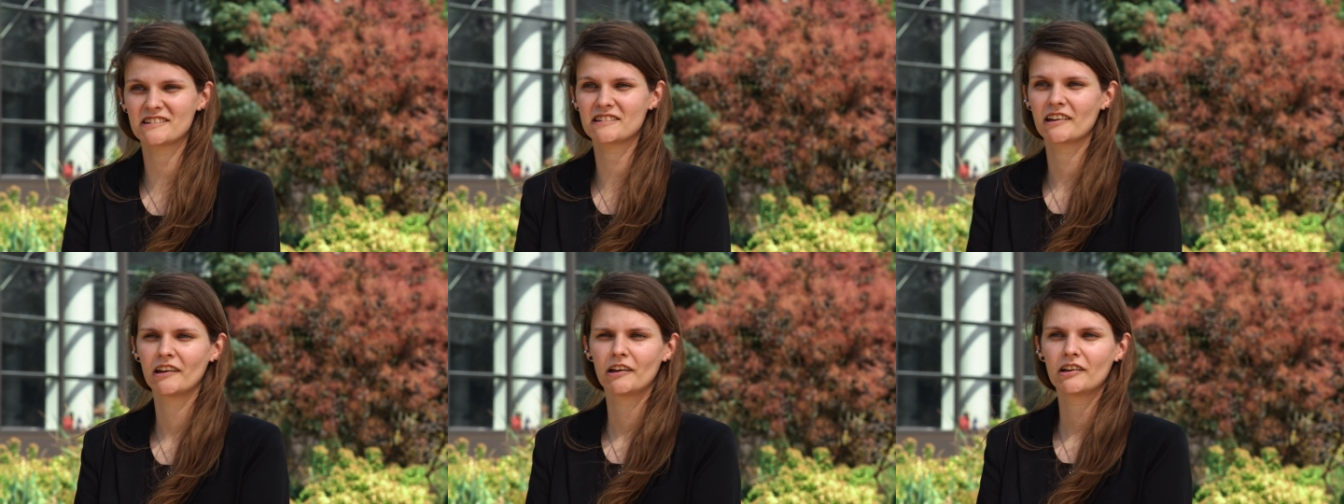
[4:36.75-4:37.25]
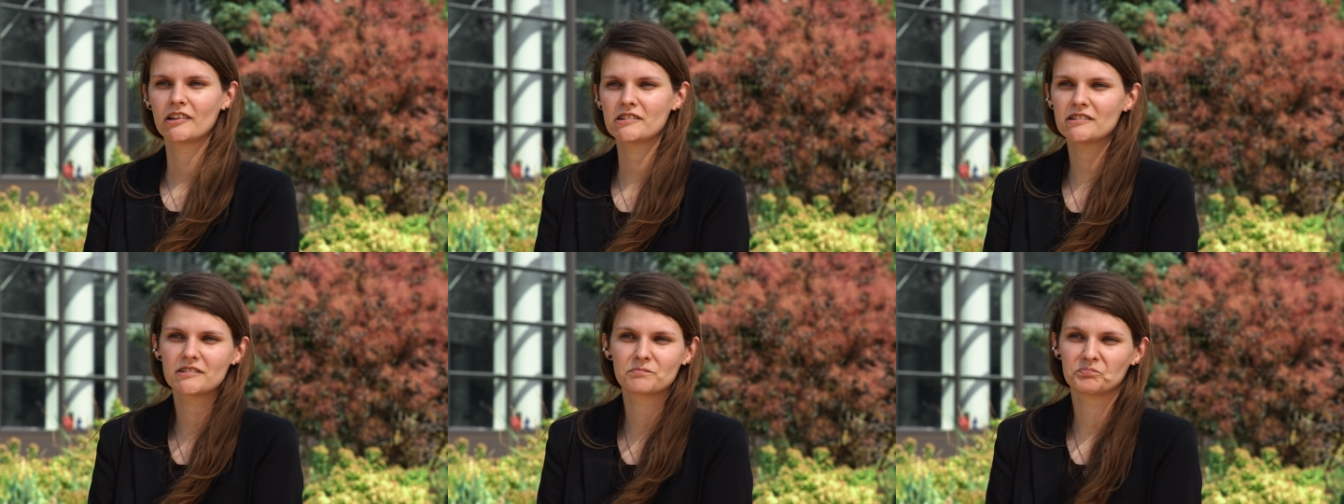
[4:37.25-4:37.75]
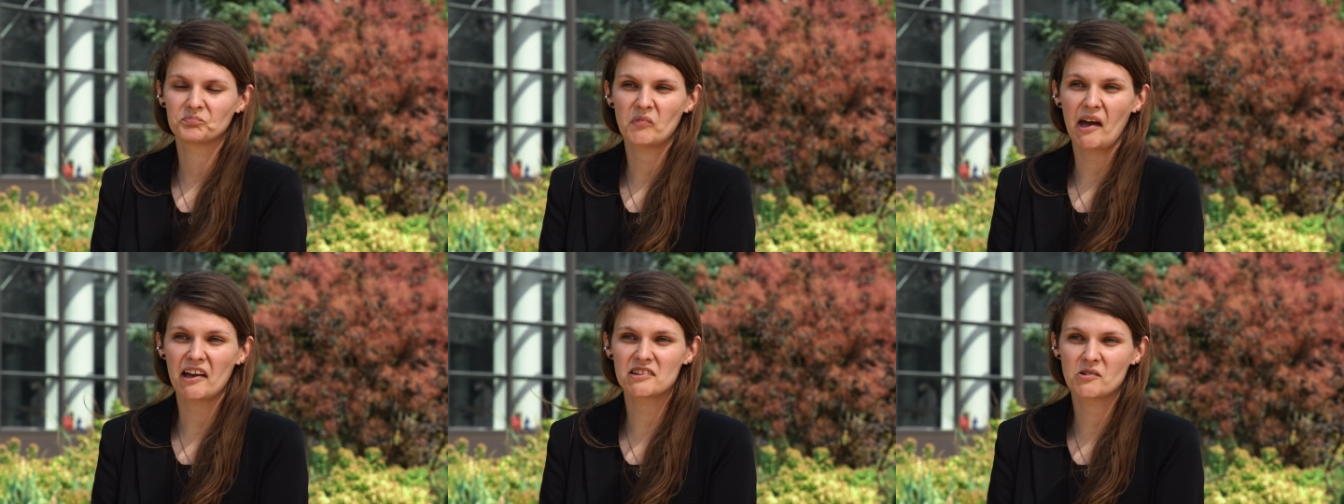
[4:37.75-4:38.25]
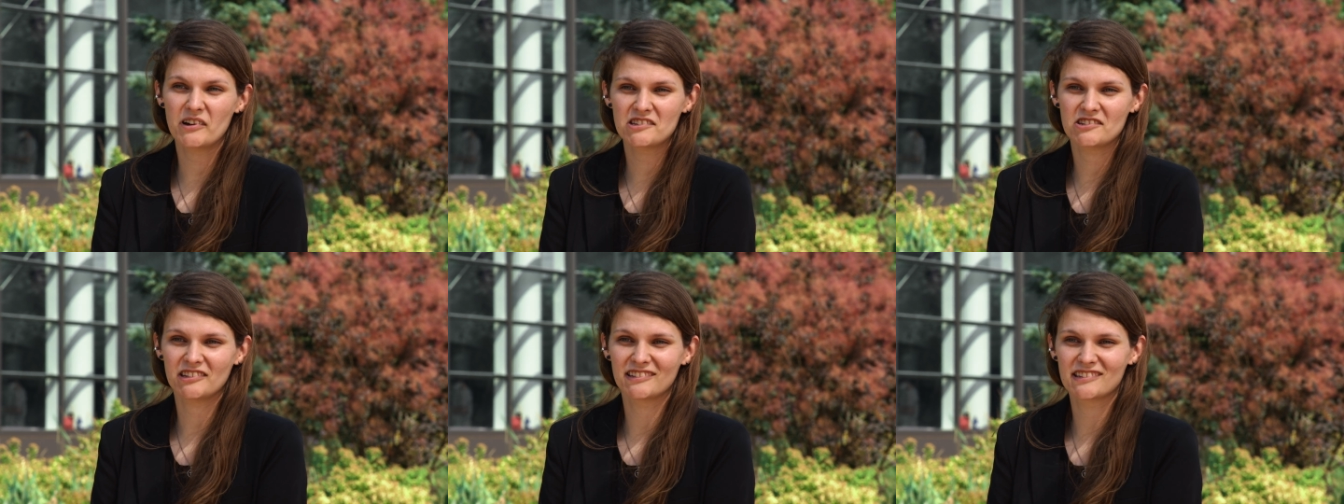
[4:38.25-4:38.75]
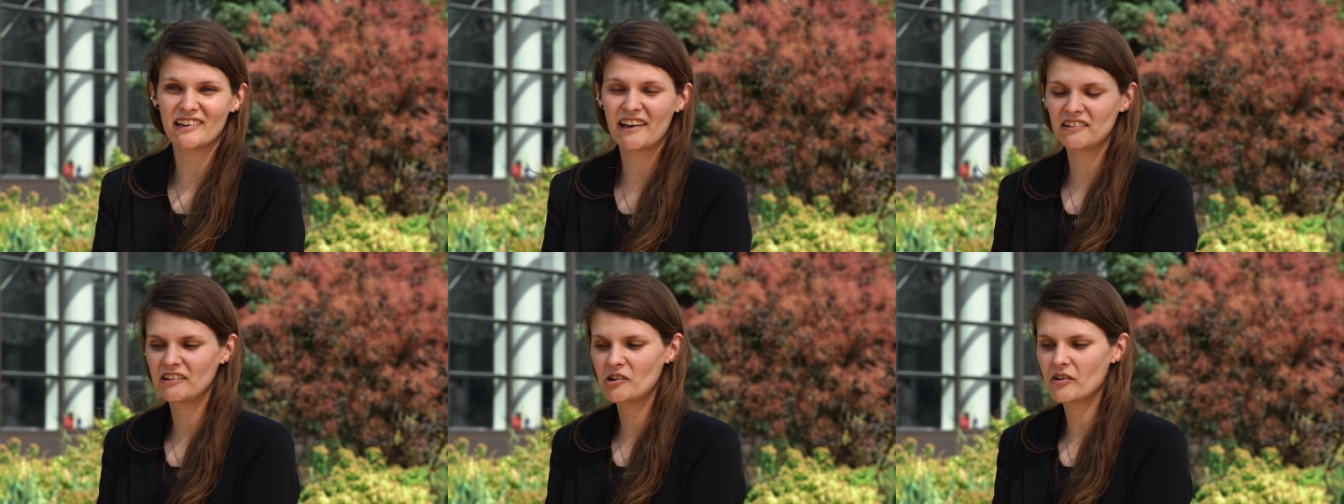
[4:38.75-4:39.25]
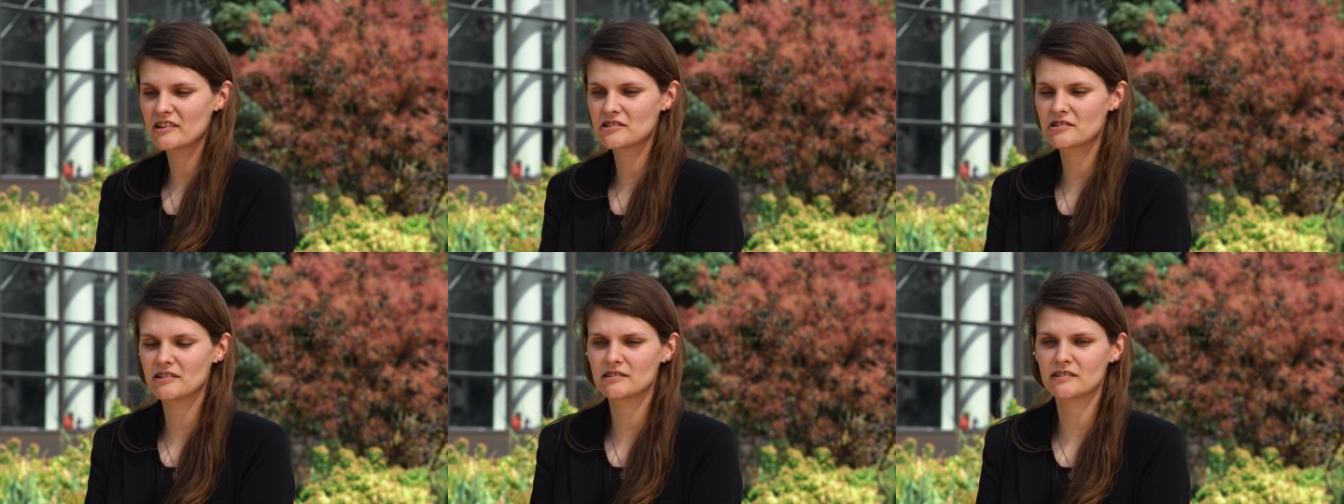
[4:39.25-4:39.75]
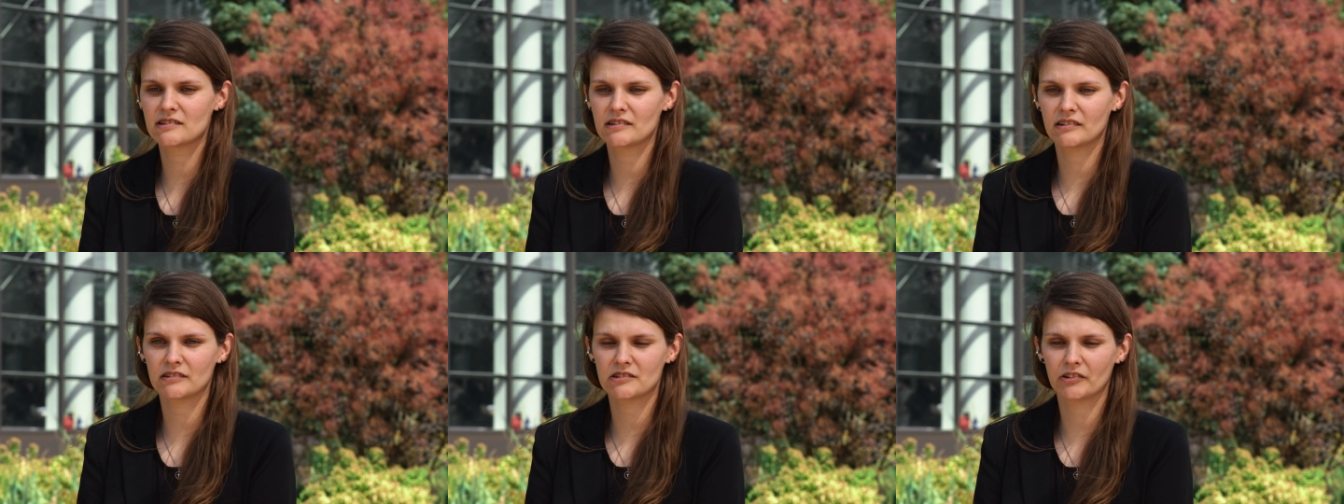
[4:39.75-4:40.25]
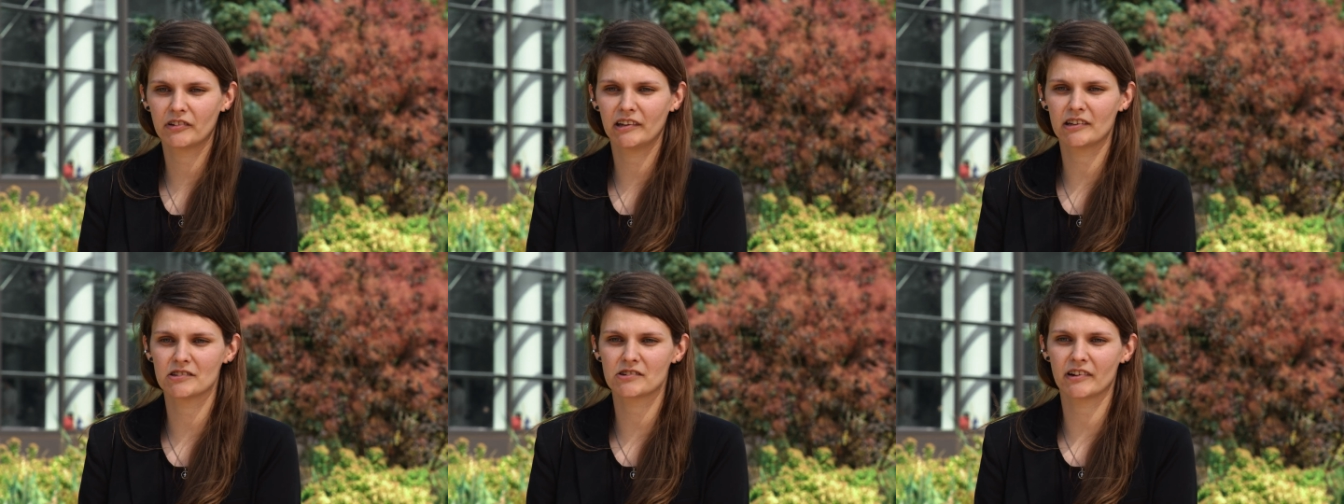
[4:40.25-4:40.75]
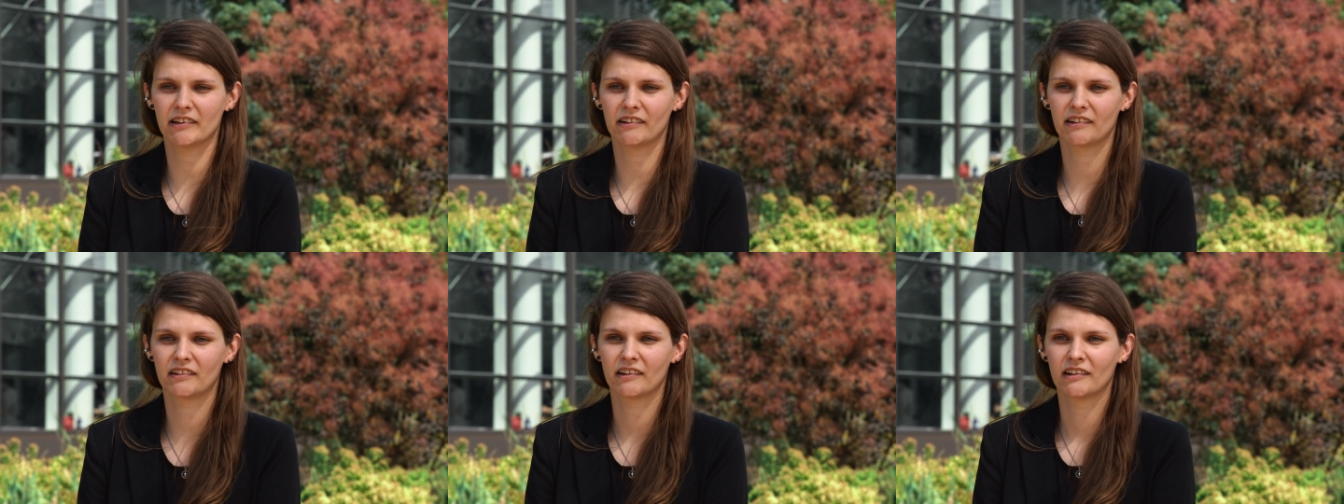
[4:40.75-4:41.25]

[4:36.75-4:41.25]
Just just ask questions. Asking questions, showing interest,